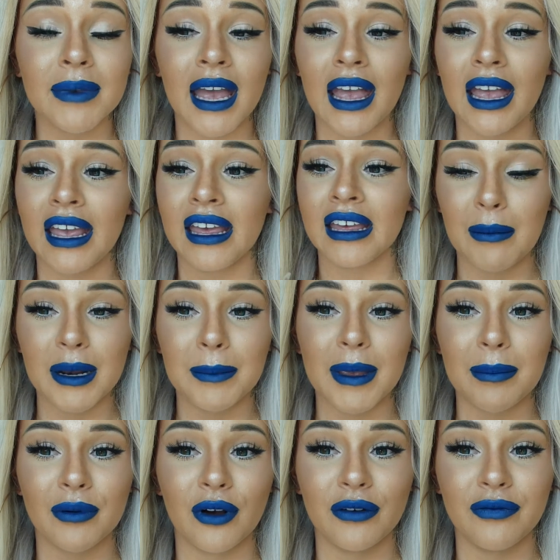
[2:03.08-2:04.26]
I'm getting, how many
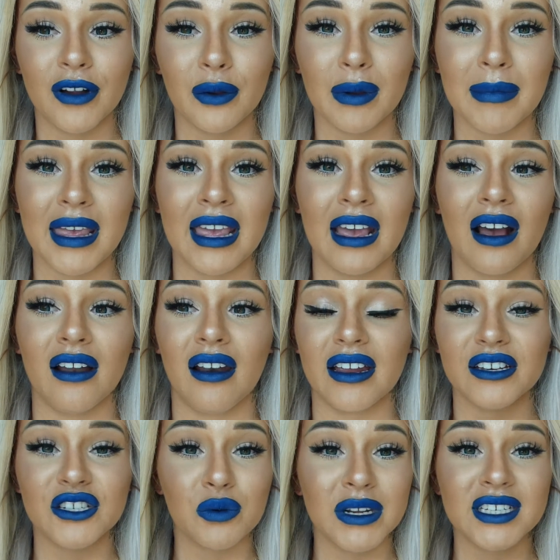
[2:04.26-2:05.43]
people are following me on
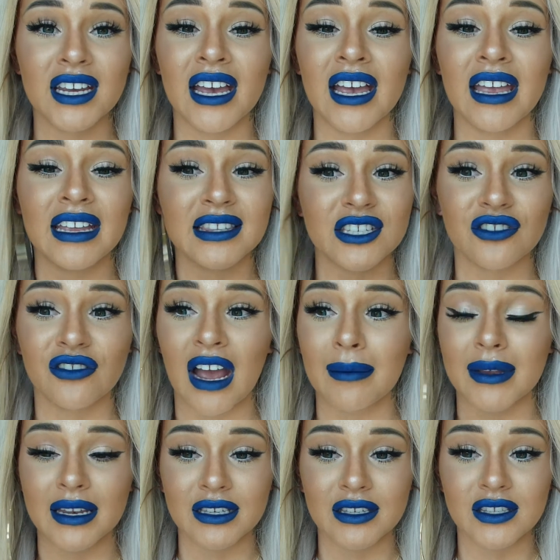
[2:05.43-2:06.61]
like Twitter,
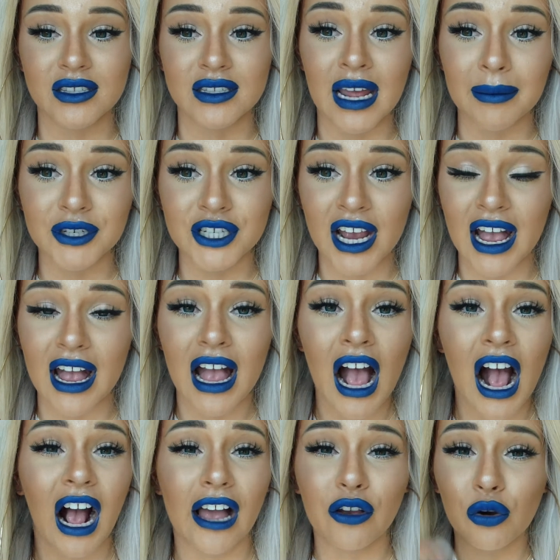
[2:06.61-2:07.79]
Instagram and Snapchat.
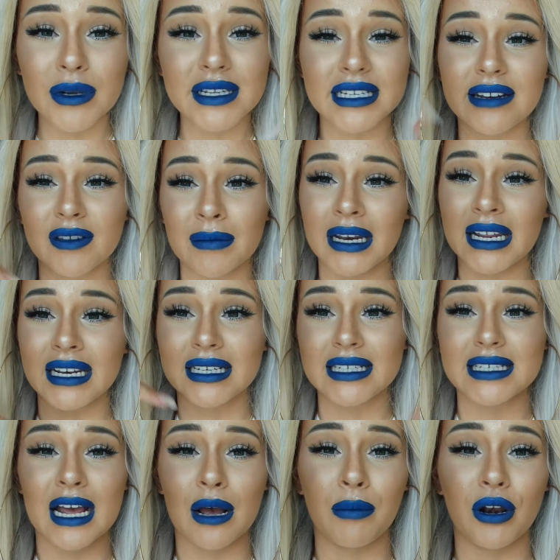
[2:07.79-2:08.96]
I always leave them
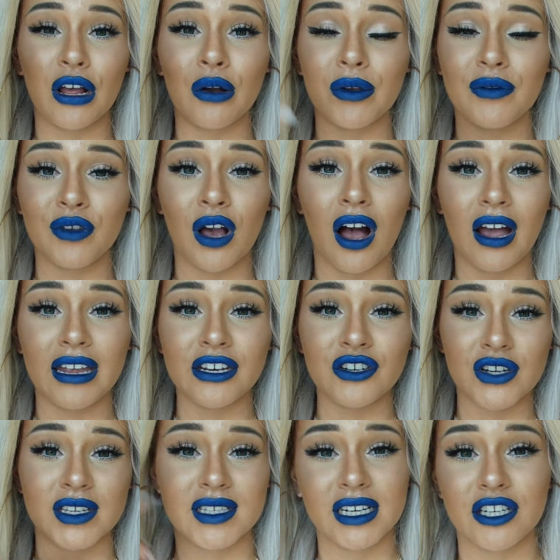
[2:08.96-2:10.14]
linked down below if you are
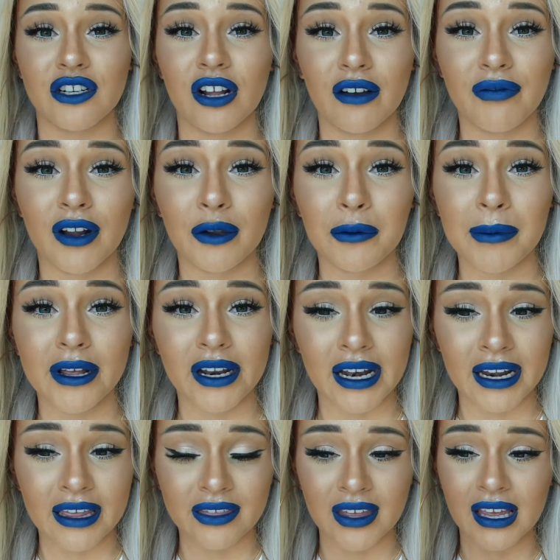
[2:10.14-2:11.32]
interested and you're not following me on
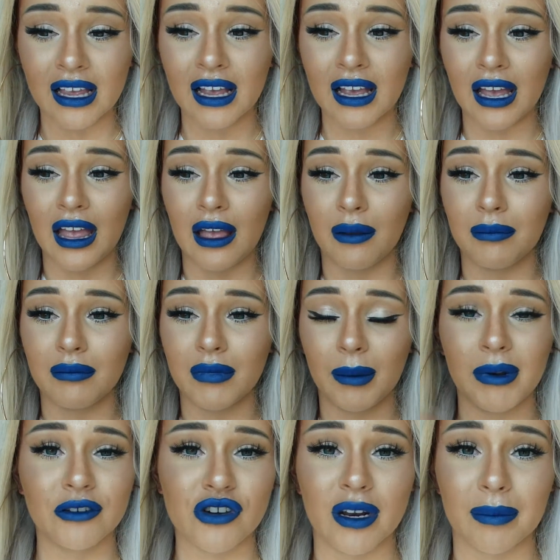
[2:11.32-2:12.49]
anything. Um, I'm
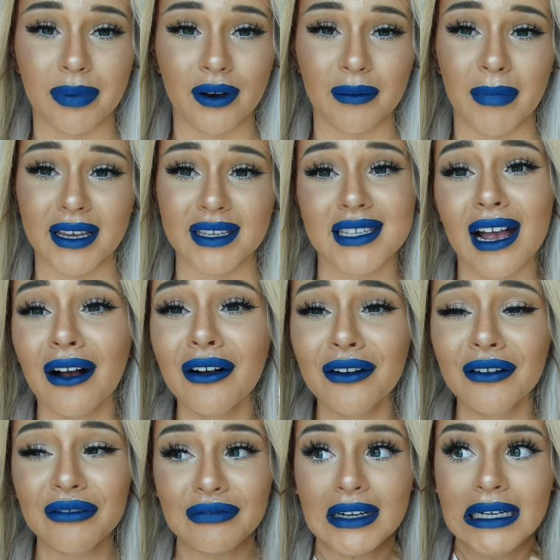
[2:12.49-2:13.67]
not trying to plug
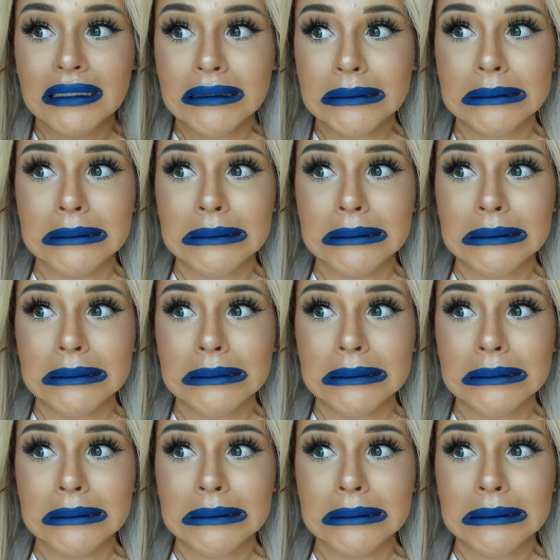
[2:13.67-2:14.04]
myself.